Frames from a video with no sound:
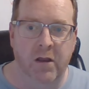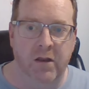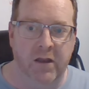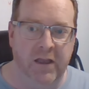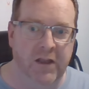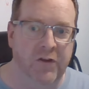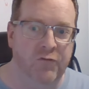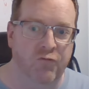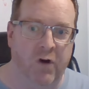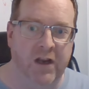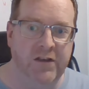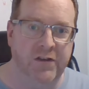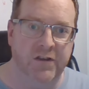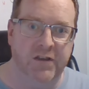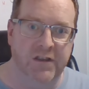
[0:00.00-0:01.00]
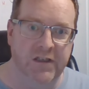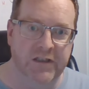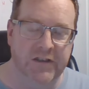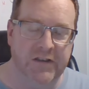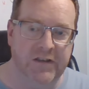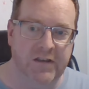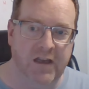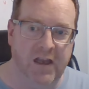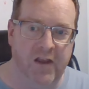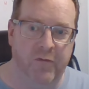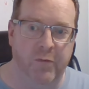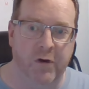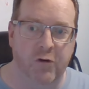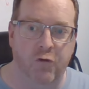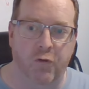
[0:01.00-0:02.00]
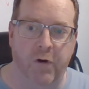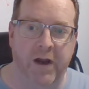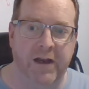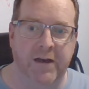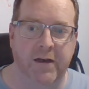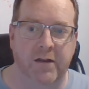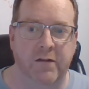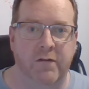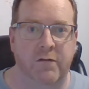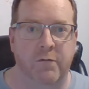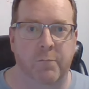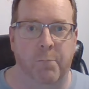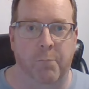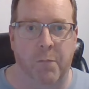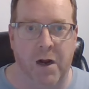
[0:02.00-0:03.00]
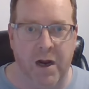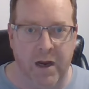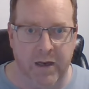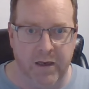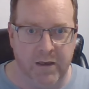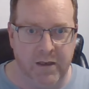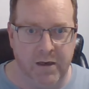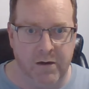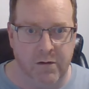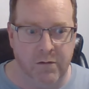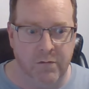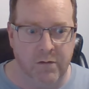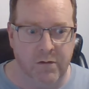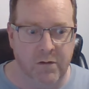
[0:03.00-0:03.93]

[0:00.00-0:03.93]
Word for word: His righteousness has been credited to my account.